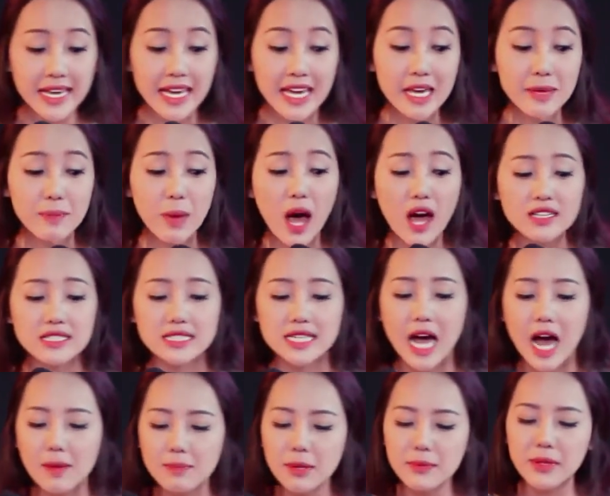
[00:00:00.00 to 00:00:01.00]
He bought
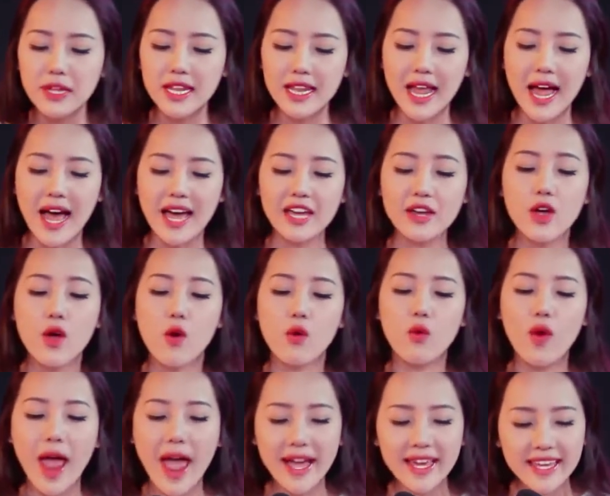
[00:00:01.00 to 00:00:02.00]
top-of-the-line
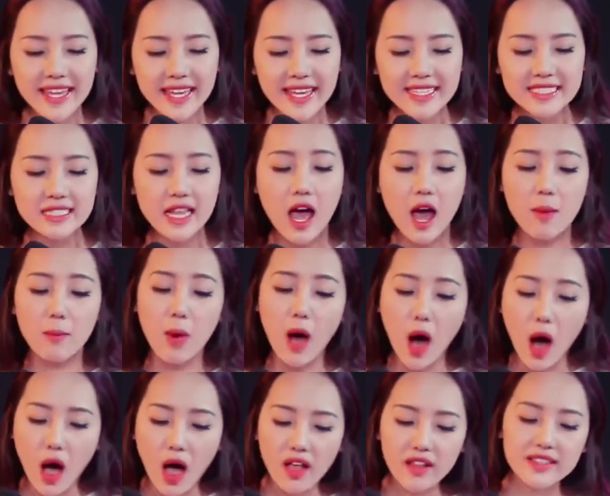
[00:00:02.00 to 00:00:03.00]
rackets,
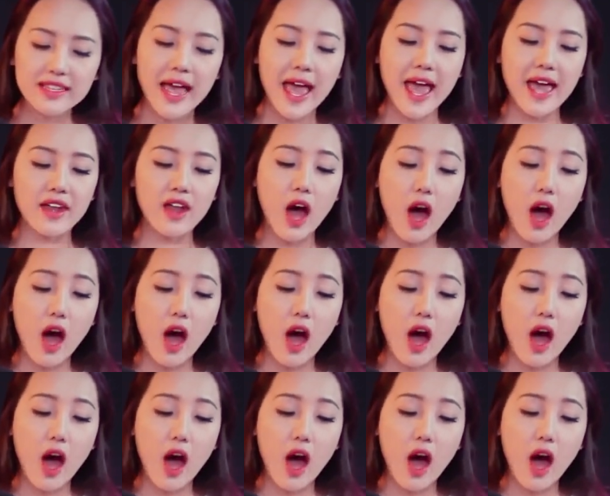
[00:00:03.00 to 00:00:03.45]
balls, and